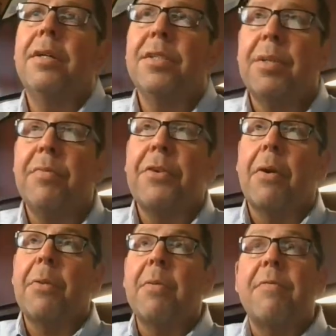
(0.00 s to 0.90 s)
some of your
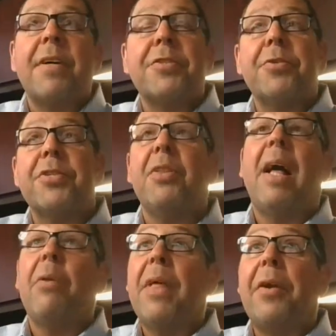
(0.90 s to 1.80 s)
other professors
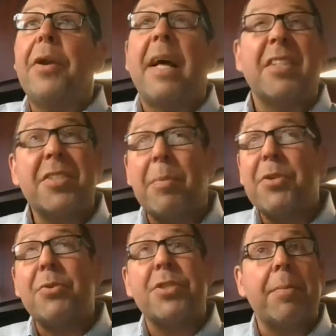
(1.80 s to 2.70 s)
allow that or not. Some
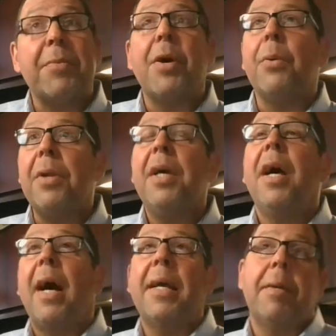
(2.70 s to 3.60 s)
do, some don't.
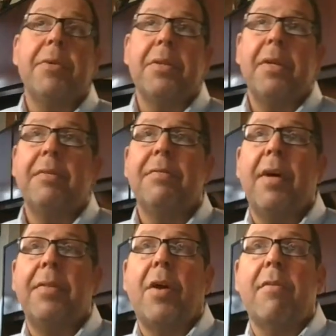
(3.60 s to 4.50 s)
I happen to love
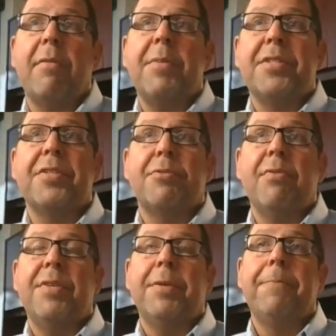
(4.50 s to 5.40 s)
the Harvard Business
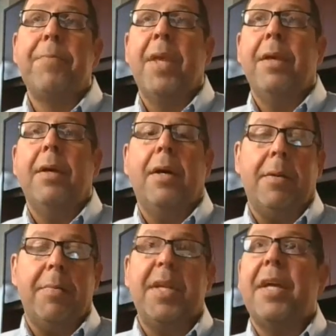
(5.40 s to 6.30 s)
Review.
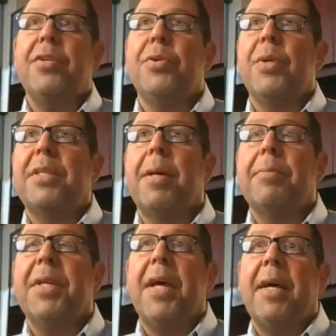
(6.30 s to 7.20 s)
And I do
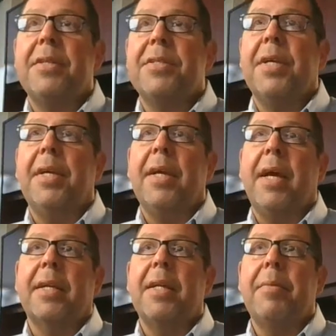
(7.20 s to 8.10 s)
accept it as a
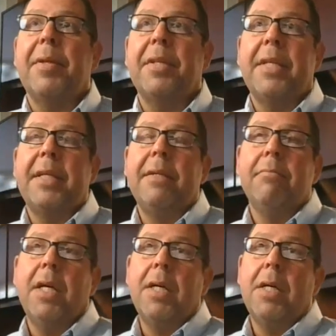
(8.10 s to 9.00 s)
academically
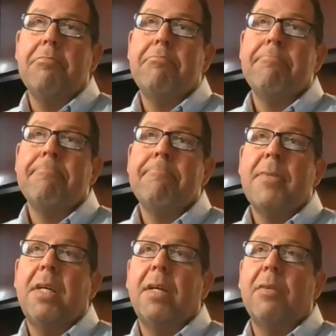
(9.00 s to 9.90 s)

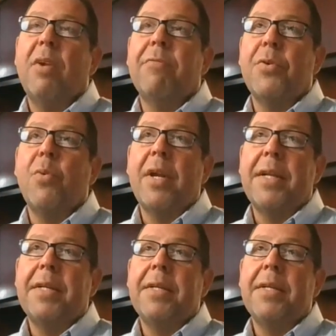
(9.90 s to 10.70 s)
refereed